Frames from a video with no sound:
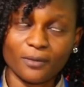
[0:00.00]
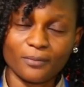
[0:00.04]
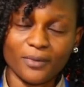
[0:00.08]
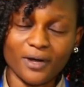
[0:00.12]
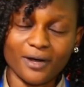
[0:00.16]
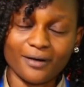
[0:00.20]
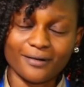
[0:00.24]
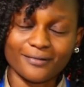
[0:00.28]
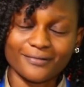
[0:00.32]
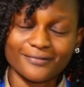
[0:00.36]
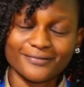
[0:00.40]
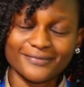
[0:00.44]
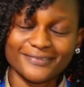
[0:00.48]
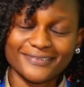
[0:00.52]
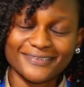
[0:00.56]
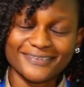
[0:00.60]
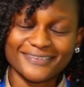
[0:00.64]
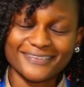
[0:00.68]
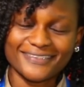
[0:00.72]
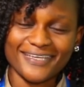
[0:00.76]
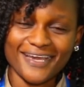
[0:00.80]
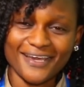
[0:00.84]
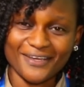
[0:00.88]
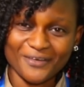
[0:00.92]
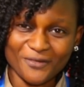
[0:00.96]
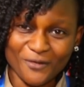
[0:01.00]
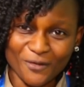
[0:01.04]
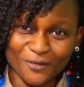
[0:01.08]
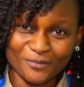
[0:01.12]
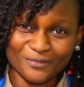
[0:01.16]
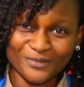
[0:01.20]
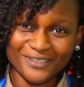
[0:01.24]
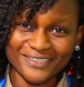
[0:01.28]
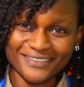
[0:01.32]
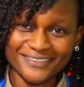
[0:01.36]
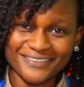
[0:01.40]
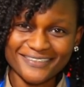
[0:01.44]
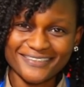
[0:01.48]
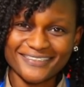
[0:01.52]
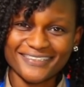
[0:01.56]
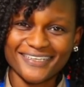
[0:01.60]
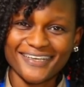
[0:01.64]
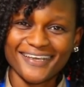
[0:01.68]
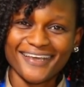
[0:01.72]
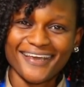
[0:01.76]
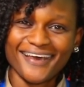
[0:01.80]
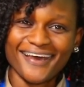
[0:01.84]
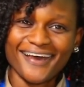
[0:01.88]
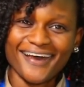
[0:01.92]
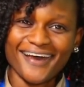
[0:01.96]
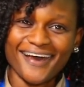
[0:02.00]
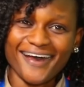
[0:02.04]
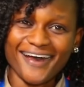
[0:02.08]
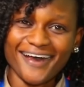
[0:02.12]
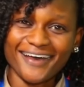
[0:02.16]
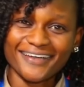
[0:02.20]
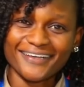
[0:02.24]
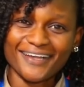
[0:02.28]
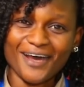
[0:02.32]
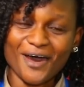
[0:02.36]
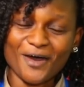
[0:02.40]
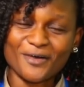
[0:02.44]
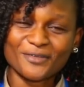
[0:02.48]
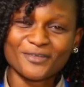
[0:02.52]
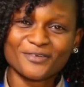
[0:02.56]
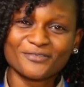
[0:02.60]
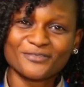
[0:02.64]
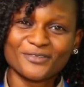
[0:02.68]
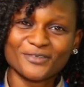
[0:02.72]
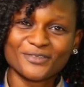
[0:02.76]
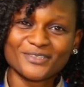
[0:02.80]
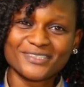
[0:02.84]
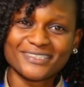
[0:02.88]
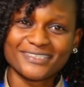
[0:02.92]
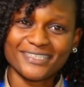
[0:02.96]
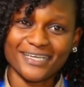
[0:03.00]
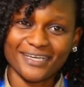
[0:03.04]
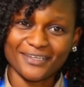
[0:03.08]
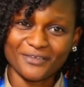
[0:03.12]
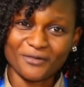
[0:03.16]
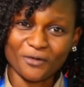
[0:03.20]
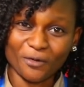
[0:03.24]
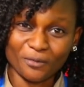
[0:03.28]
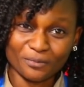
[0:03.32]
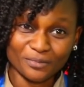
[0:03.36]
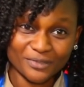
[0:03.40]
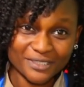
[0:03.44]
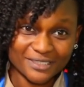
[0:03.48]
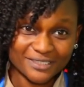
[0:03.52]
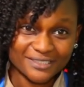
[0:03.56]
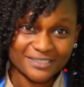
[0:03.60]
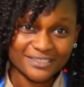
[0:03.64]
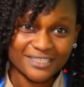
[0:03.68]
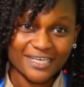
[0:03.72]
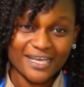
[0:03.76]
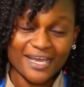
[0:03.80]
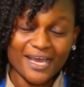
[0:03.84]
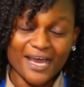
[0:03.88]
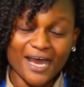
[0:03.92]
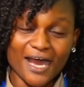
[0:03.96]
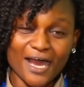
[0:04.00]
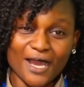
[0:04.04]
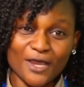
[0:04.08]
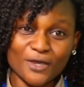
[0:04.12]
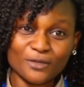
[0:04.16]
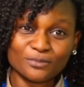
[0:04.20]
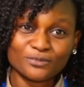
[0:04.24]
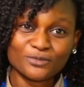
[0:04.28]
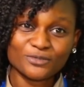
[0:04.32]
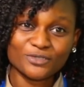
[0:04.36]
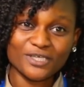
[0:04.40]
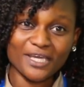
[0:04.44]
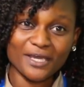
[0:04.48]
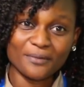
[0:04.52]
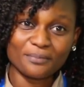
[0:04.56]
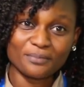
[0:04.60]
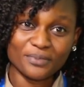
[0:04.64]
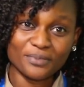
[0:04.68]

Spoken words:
for about 10 companies, and out of those 10 companies, I hope to